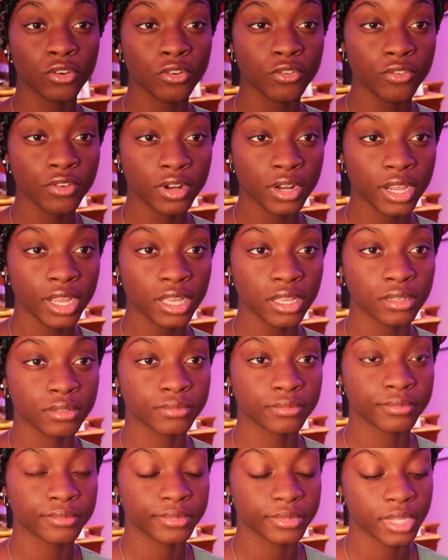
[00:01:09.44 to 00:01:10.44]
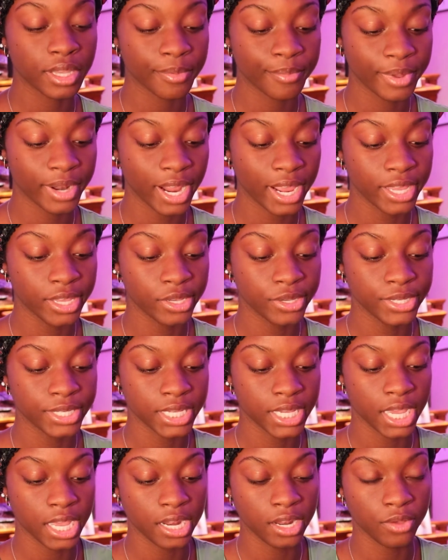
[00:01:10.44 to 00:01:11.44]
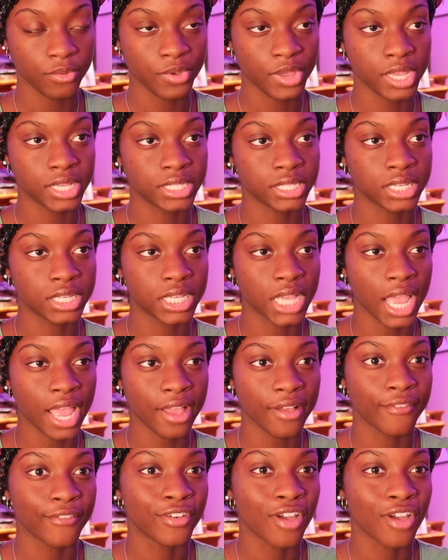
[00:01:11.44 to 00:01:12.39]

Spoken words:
overnight, but I use it anyways because I have